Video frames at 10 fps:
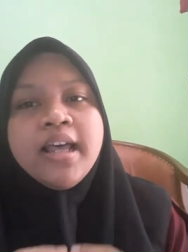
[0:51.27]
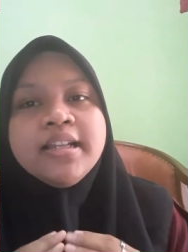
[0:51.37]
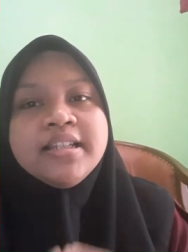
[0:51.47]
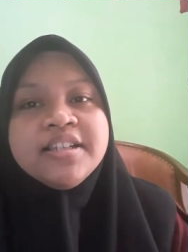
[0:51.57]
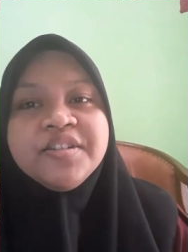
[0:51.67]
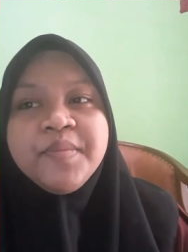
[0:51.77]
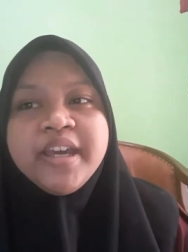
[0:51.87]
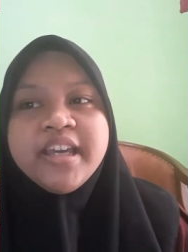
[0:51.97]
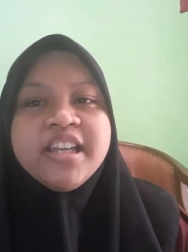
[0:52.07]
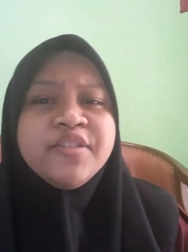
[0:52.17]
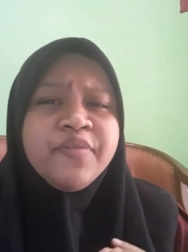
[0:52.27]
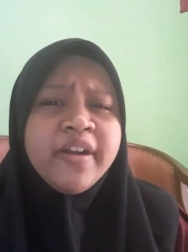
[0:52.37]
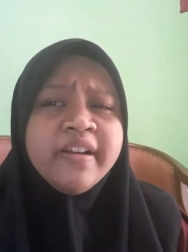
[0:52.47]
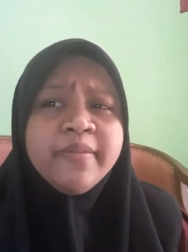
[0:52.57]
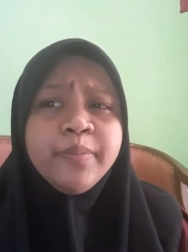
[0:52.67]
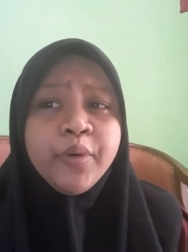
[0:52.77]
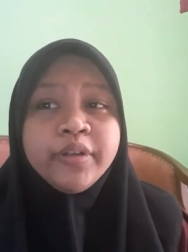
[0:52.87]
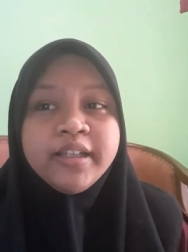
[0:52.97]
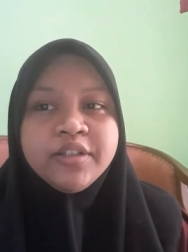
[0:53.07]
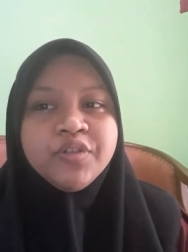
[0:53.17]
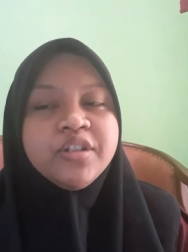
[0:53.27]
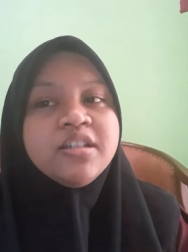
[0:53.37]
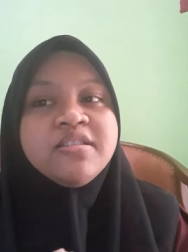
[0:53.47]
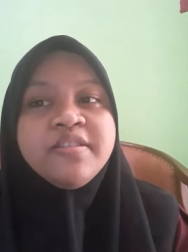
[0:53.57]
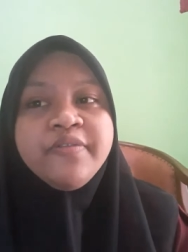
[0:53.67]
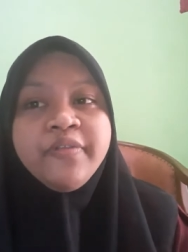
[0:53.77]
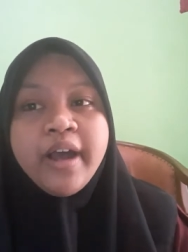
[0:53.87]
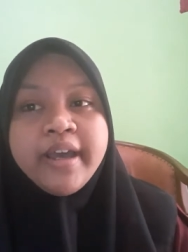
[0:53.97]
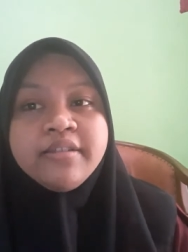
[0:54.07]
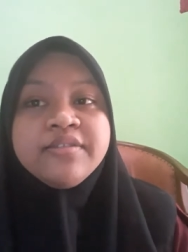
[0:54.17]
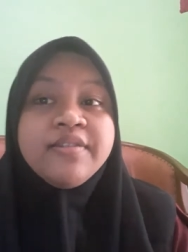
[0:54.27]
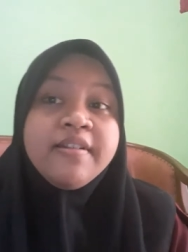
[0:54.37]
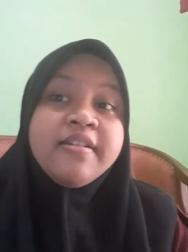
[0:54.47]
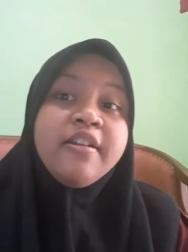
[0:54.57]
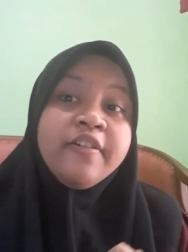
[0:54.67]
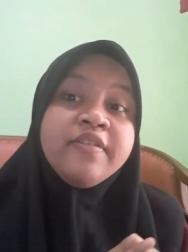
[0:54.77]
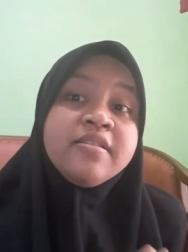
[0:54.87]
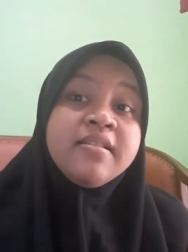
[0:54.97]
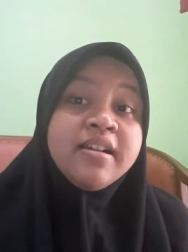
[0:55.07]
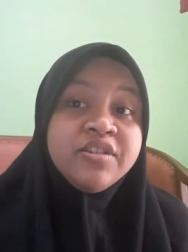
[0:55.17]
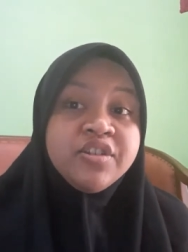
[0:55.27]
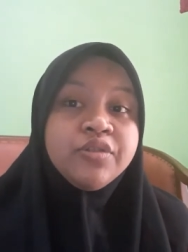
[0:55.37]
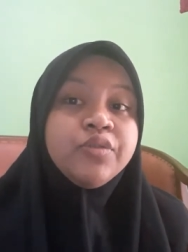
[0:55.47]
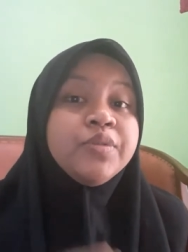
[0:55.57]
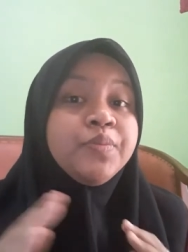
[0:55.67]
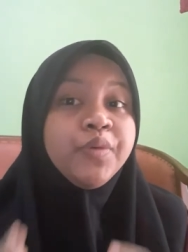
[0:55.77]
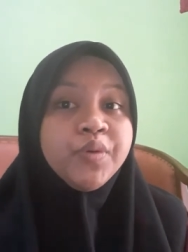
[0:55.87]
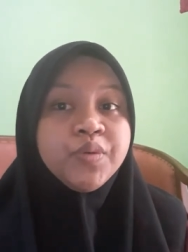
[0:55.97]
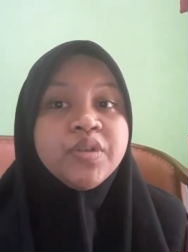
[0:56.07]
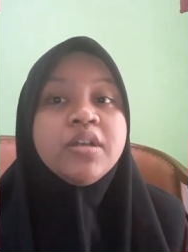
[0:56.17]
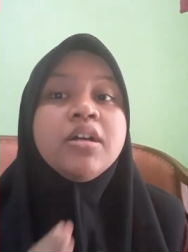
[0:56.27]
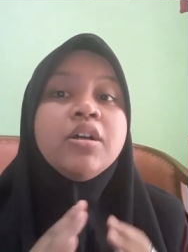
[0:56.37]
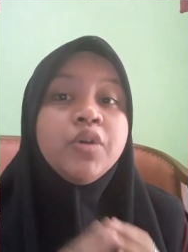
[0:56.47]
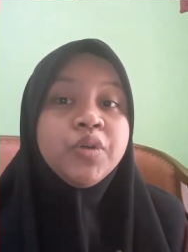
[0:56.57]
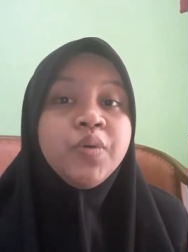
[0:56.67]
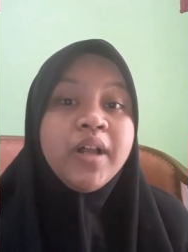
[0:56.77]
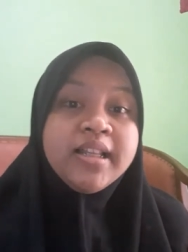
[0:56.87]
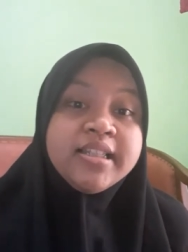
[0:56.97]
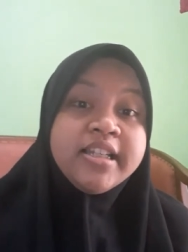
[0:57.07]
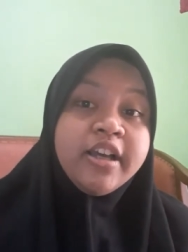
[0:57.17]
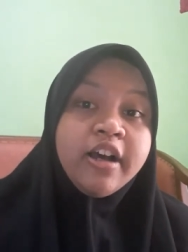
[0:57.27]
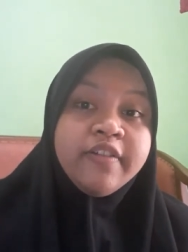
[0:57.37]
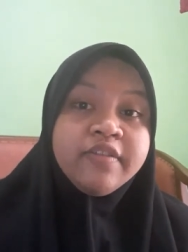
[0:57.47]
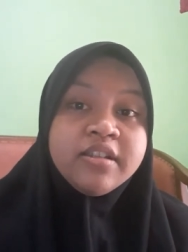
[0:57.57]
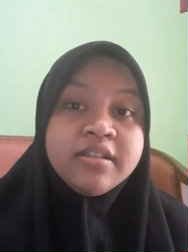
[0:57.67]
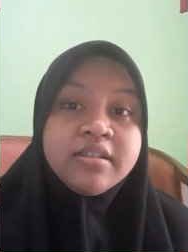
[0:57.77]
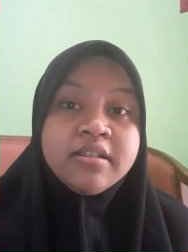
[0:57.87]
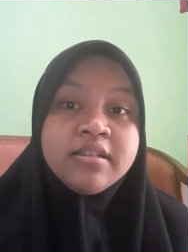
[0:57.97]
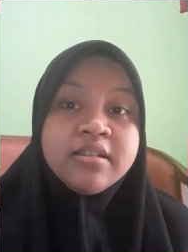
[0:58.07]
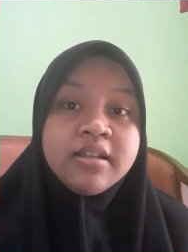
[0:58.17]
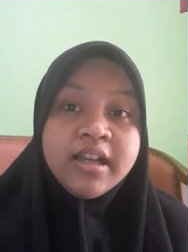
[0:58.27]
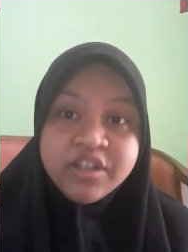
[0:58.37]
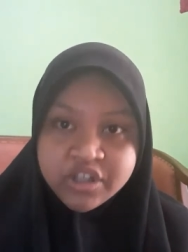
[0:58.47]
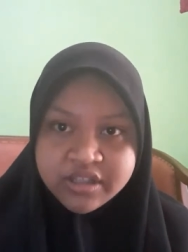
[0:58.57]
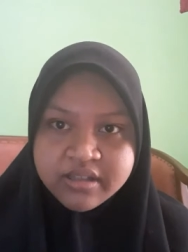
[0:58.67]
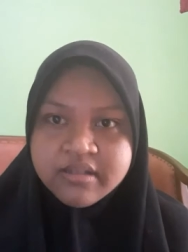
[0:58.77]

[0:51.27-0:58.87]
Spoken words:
Decision making is very important to identify the standard of discussion to approach a good quality of discussion.